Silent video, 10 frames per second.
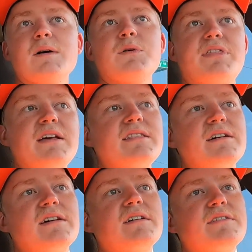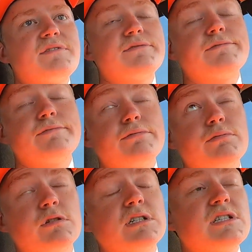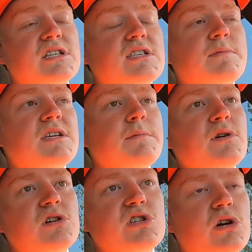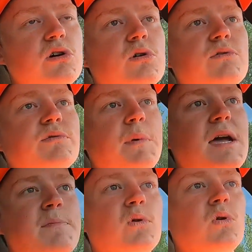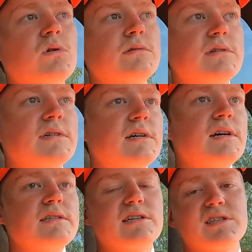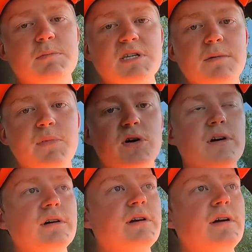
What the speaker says: within the, what is this, September, so April to September.